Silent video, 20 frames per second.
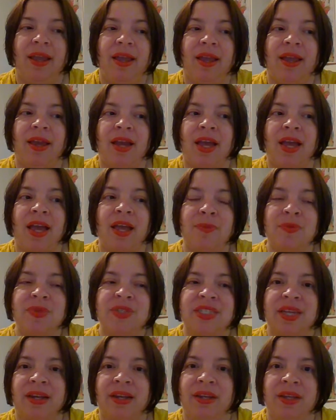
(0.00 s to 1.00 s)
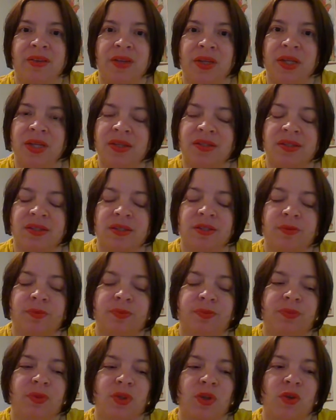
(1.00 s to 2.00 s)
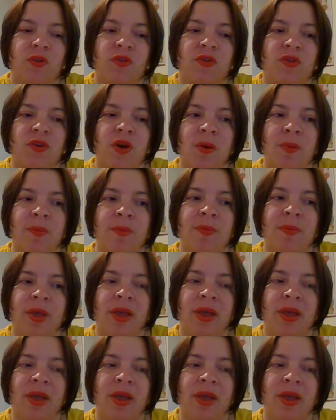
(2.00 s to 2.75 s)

And I'm saying this from